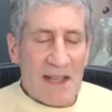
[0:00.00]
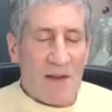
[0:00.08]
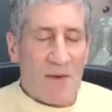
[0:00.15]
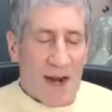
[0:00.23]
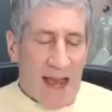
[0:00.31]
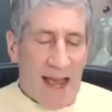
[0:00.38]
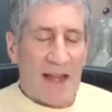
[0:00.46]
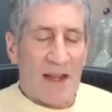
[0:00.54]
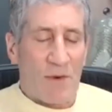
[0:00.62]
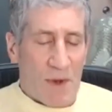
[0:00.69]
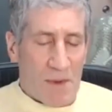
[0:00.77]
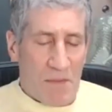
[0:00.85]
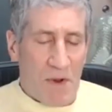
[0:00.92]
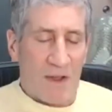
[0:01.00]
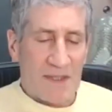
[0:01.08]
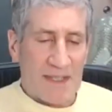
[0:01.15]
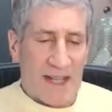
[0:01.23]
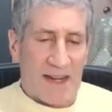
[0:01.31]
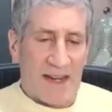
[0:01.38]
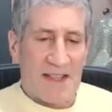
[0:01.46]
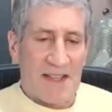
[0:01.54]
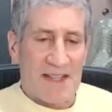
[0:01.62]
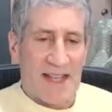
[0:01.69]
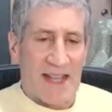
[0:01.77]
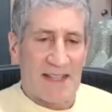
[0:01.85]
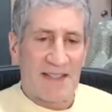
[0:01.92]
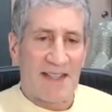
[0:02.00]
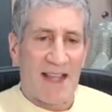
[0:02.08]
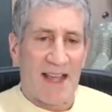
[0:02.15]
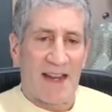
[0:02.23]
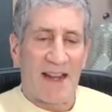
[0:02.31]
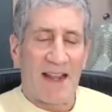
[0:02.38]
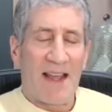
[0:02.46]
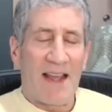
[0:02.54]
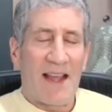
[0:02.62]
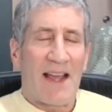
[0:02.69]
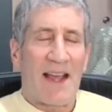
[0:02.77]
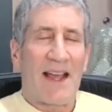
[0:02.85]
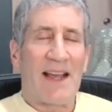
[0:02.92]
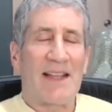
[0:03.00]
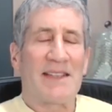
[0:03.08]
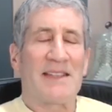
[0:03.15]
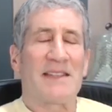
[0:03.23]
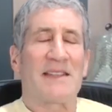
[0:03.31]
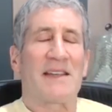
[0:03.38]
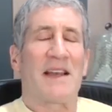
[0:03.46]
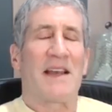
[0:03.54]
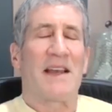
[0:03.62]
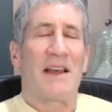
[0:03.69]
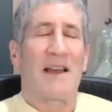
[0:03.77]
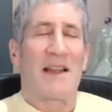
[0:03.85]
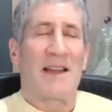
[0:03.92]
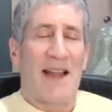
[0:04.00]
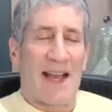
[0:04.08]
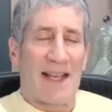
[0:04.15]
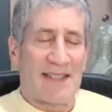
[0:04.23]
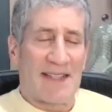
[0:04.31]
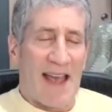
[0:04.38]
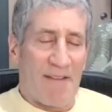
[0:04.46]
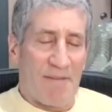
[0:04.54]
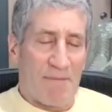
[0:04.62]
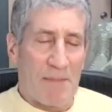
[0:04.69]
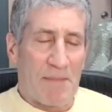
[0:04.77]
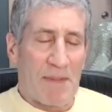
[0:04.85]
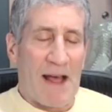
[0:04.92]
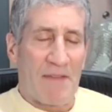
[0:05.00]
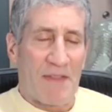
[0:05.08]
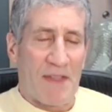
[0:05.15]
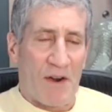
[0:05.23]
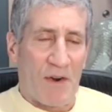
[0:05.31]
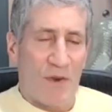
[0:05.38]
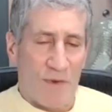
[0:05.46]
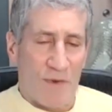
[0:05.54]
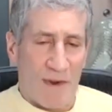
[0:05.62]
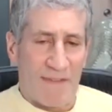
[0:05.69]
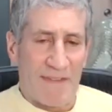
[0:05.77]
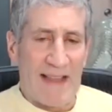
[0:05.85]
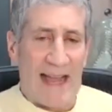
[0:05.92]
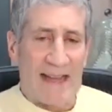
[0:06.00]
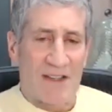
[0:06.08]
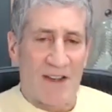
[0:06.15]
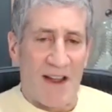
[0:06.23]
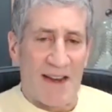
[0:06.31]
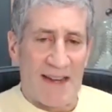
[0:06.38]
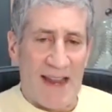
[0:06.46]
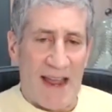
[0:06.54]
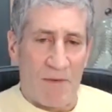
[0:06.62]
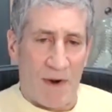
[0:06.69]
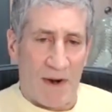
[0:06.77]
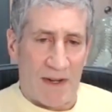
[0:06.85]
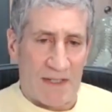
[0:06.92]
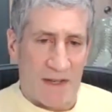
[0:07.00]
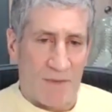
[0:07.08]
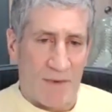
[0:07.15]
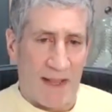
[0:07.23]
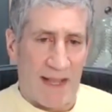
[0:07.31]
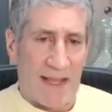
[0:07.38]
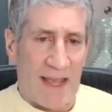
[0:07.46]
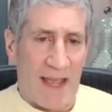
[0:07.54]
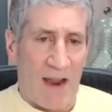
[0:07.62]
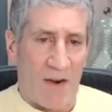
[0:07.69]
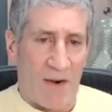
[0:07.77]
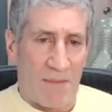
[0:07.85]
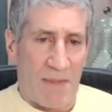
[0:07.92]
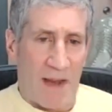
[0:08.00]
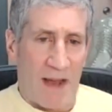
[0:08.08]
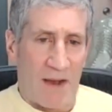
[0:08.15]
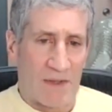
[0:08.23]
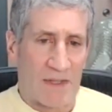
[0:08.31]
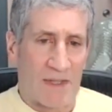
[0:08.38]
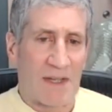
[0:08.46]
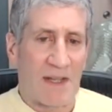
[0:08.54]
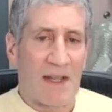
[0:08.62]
I want to echo what Paul said in the sense that it's nice to have people out there who reflect on networks and really care about